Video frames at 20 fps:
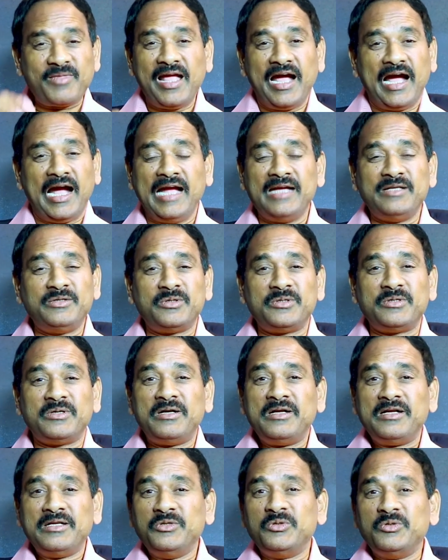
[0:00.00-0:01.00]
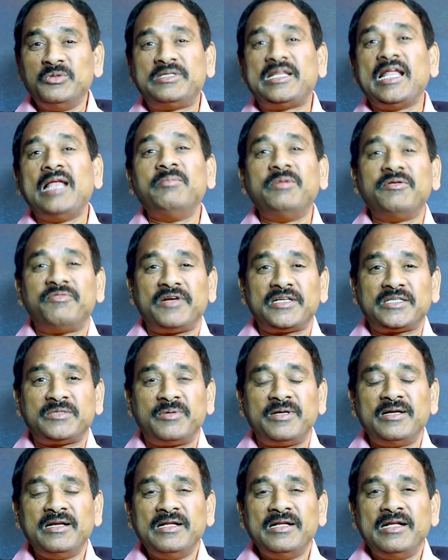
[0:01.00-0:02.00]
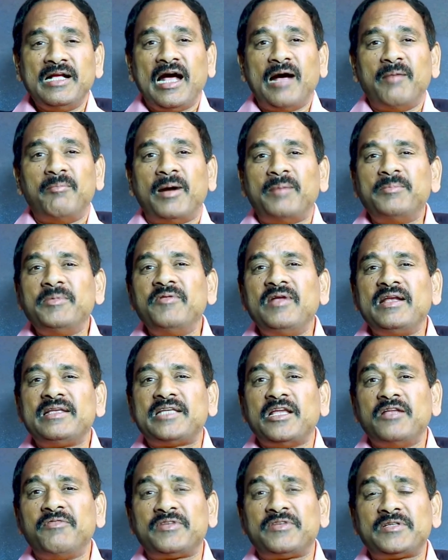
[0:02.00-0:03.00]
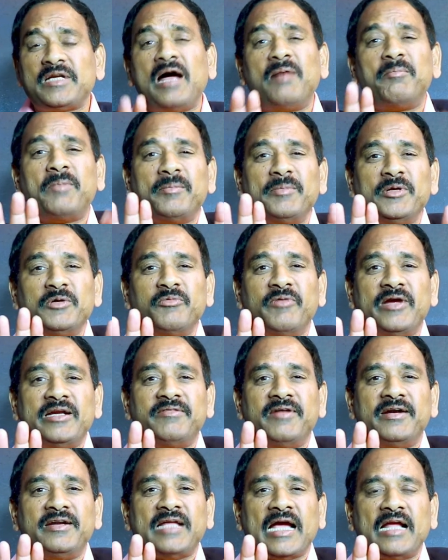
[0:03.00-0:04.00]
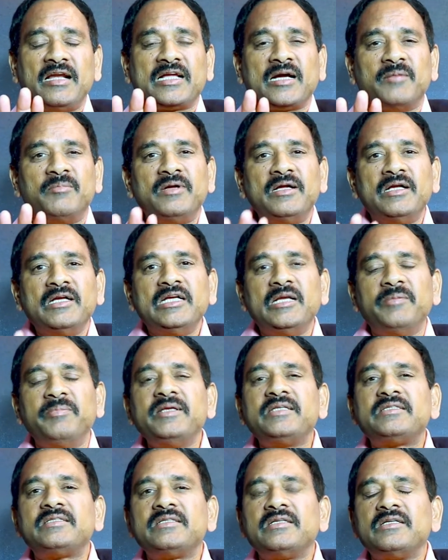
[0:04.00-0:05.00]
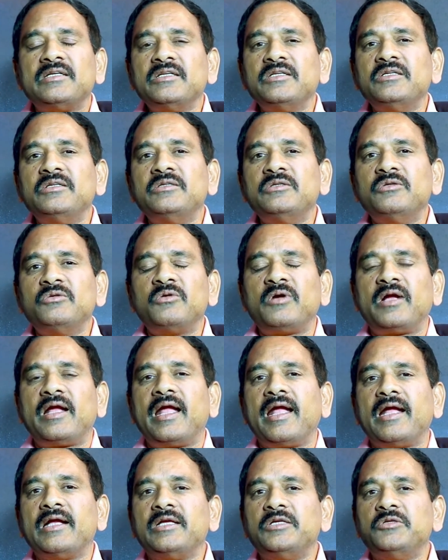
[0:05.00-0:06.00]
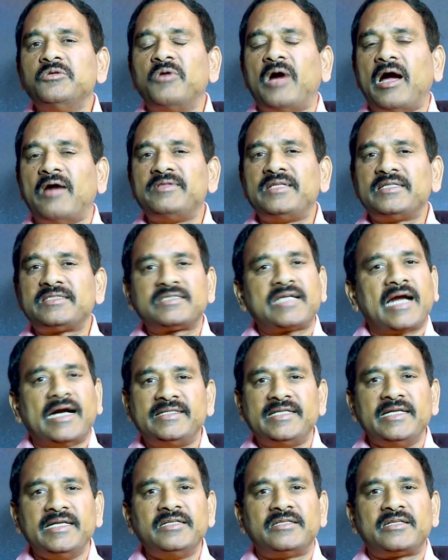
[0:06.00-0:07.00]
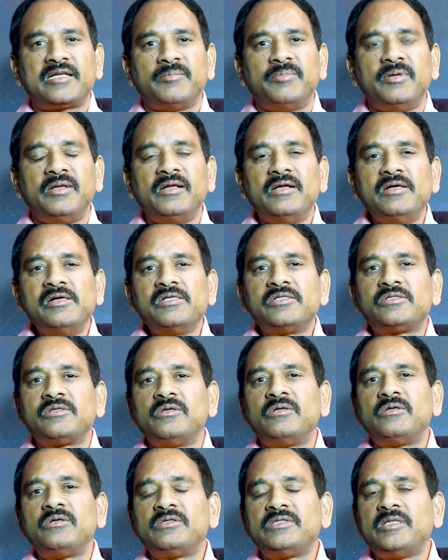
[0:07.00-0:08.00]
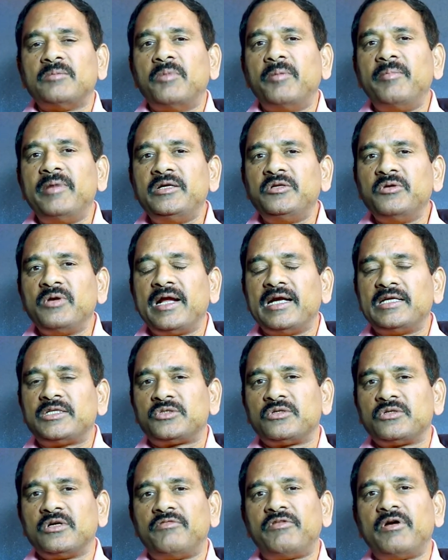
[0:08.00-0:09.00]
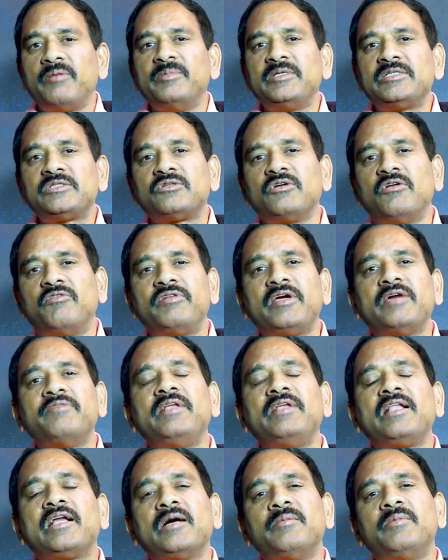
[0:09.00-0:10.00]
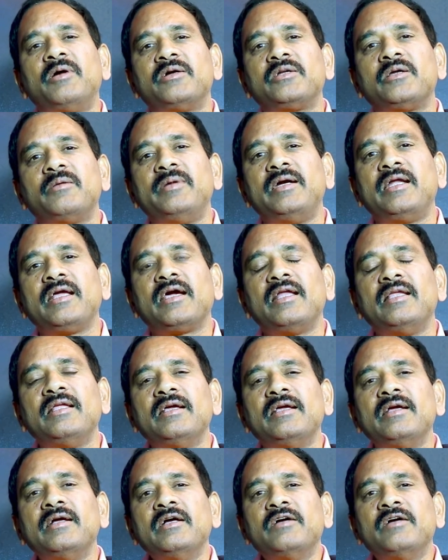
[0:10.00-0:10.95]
I don't know. You tell me first word, mommy will tell you first, ah, mommy, you wait, wait, I will come. It means you you have the starting trouble. So, the moment you get sofa means Sofia will come automatically.